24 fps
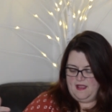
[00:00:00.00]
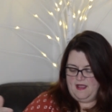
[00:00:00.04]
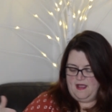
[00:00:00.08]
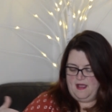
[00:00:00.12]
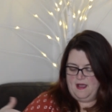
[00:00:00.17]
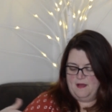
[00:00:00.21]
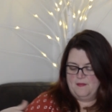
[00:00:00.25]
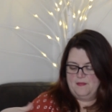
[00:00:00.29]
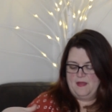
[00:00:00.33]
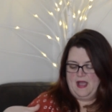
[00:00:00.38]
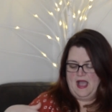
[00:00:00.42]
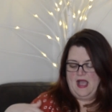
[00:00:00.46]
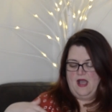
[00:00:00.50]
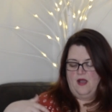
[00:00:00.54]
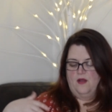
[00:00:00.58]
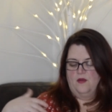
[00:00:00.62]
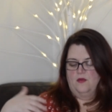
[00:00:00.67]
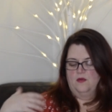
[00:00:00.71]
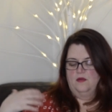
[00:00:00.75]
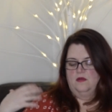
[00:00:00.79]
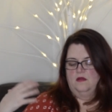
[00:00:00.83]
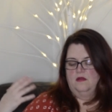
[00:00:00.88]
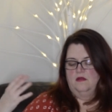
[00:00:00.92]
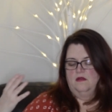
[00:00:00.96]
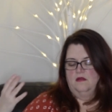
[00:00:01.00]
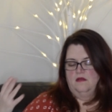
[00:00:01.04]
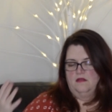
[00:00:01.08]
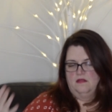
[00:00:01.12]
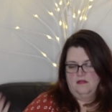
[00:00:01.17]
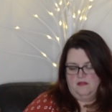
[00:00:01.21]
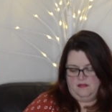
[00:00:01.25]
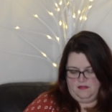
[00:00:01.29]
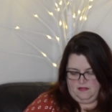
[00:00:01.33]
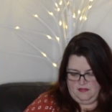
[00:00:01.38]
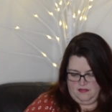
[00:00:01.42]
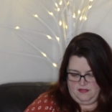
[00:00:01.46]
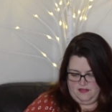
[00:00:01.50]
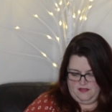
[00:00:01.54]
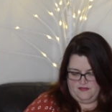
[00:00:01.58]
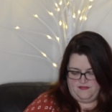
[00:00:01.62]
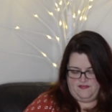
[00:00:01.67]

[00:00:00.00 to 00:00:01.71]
about the